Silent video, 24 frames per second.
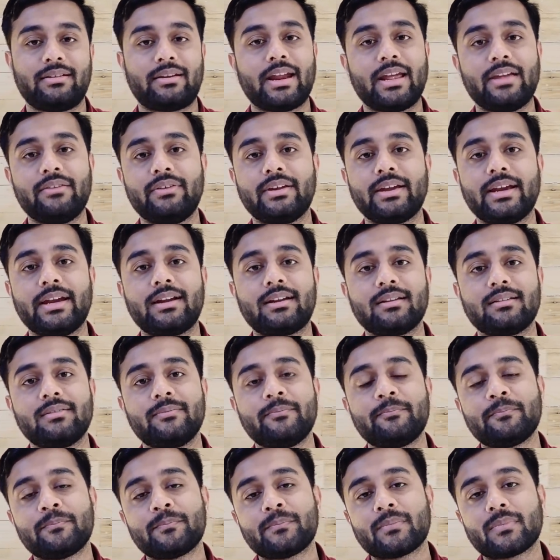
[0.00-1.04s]
driving it,
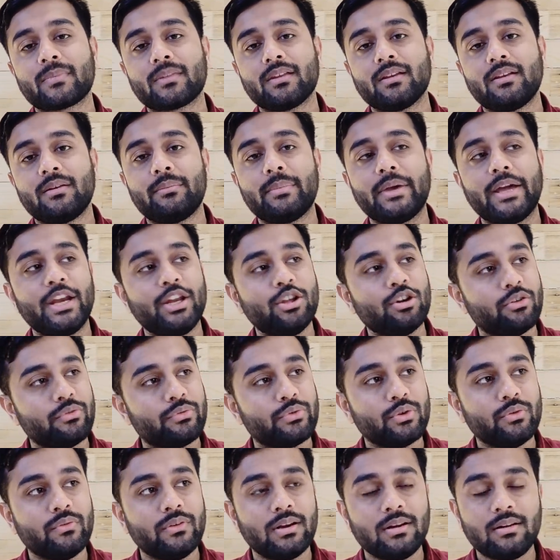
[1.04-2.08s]
many
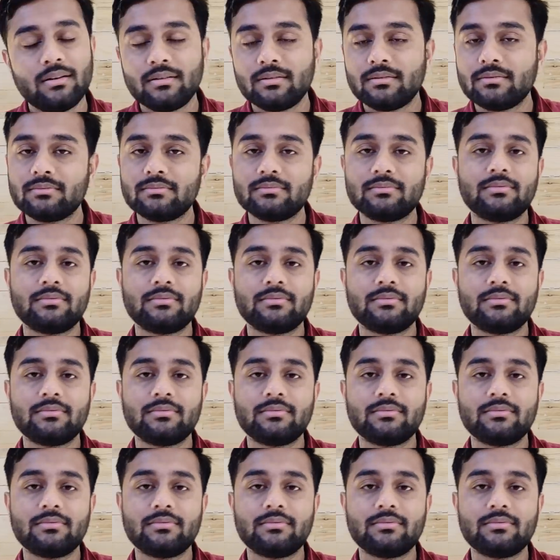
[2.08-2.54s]
of you will